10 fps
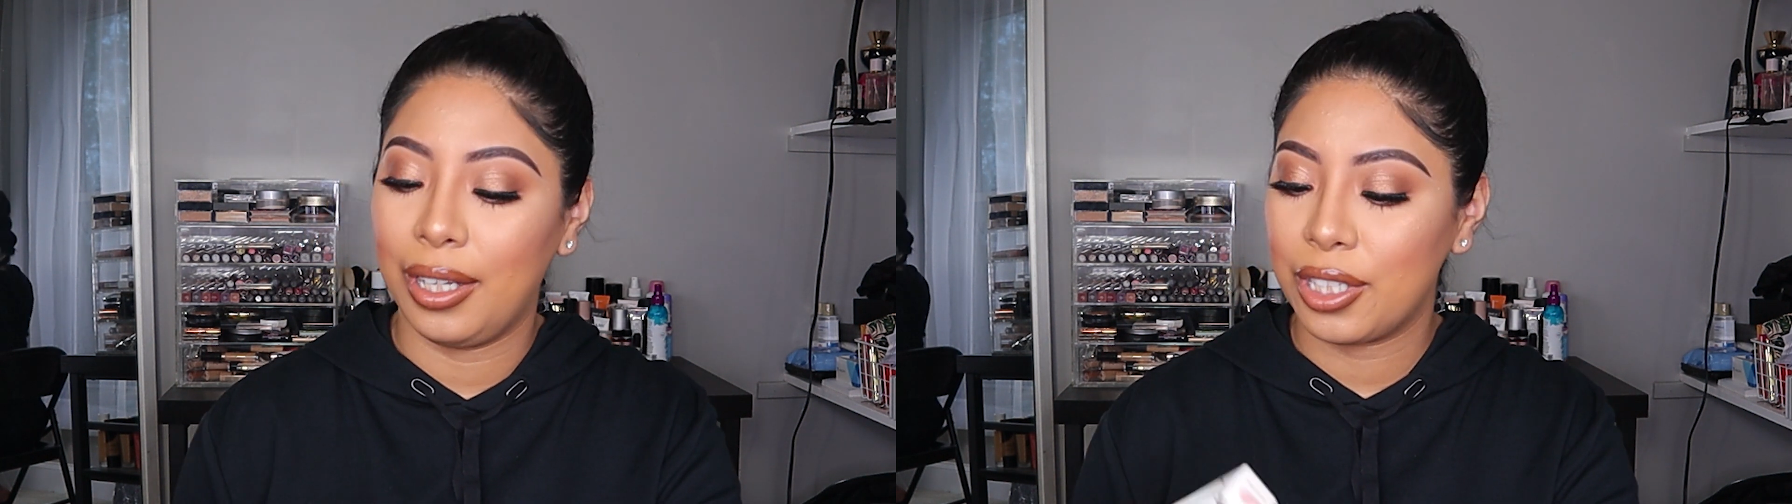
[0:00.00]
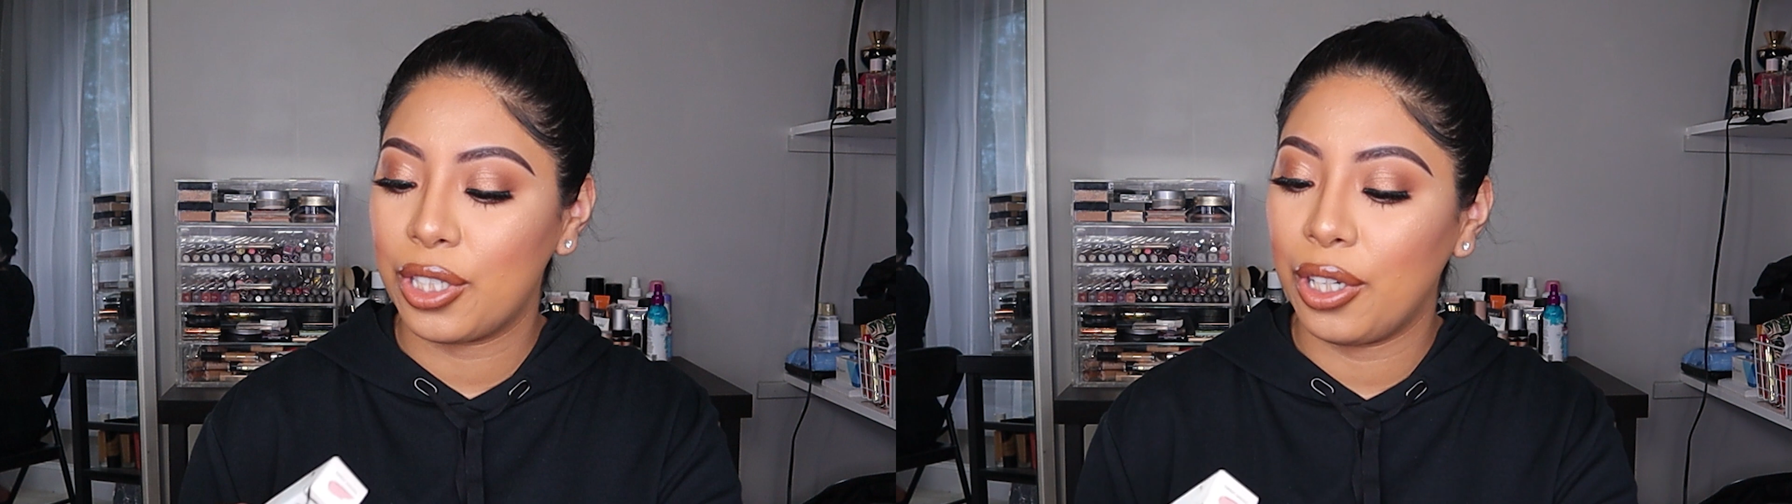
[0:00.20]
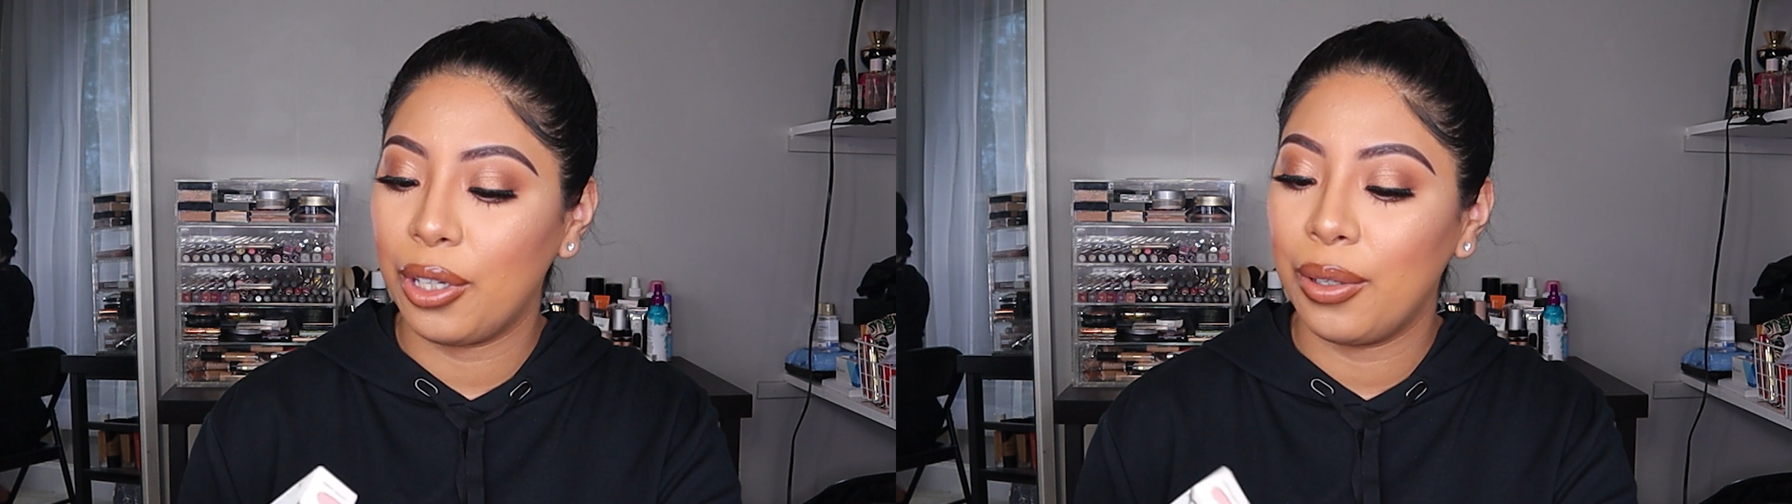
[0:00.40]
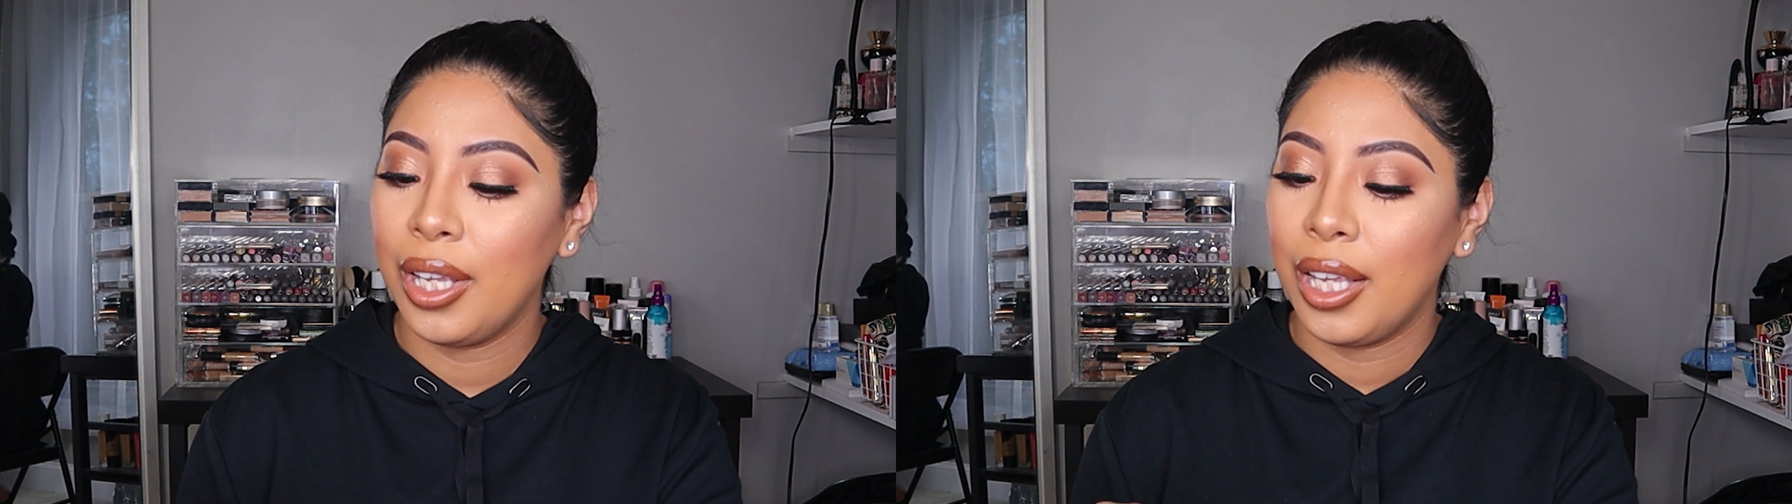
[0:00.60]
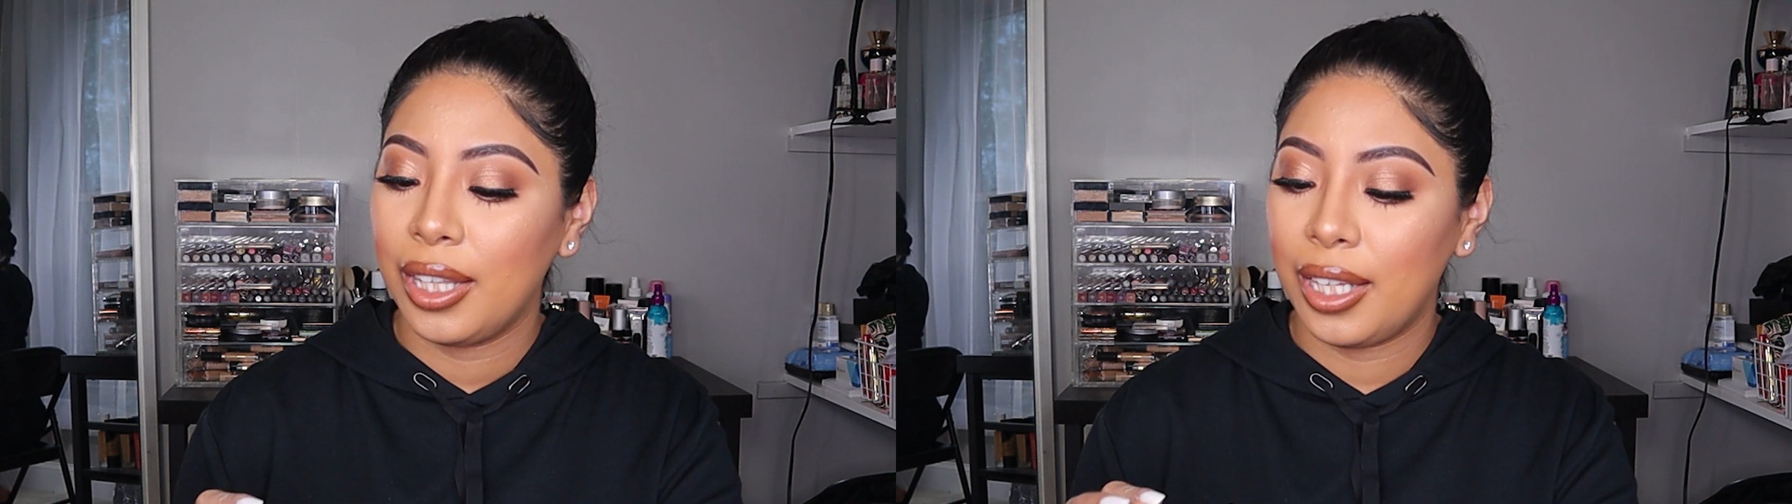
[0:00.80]
So
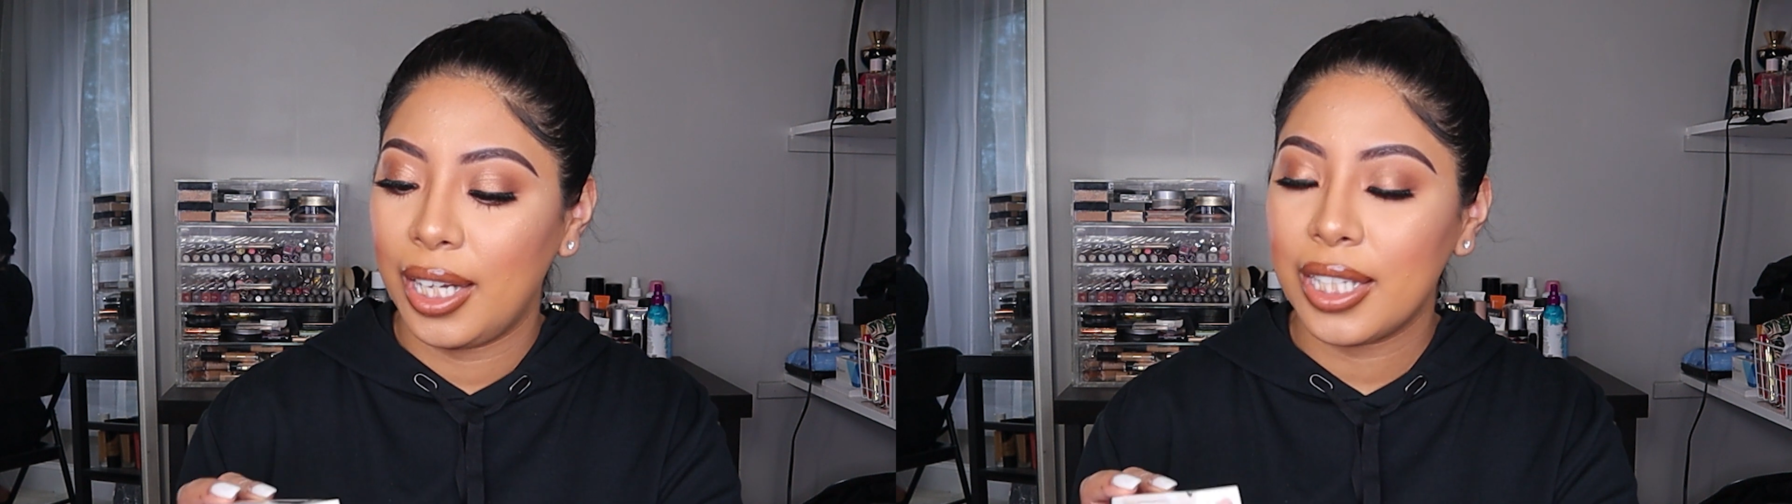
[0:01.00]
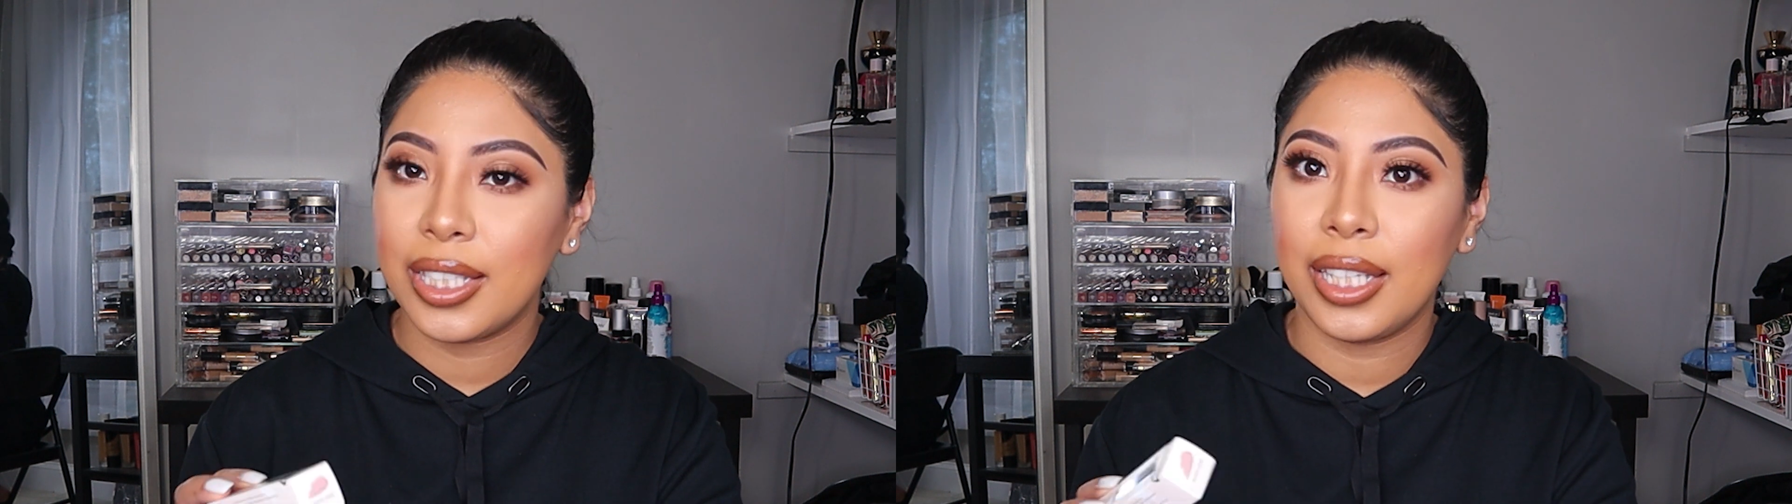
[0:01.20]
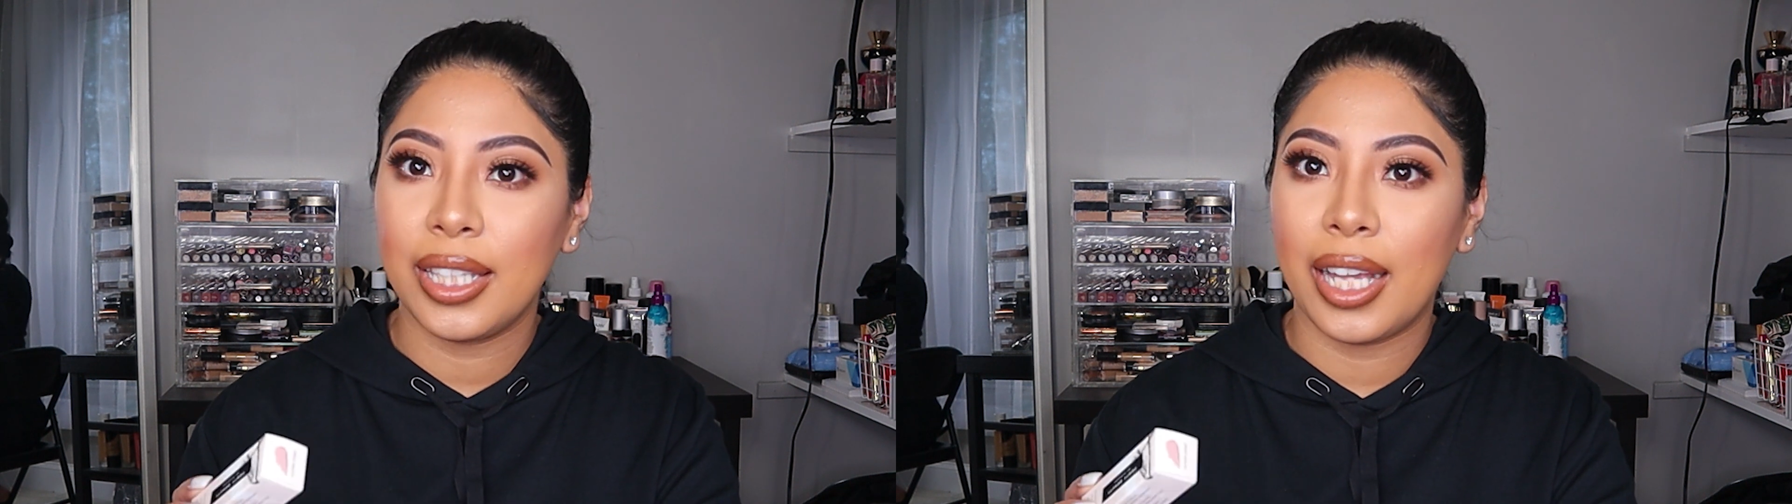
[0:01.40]
the next thing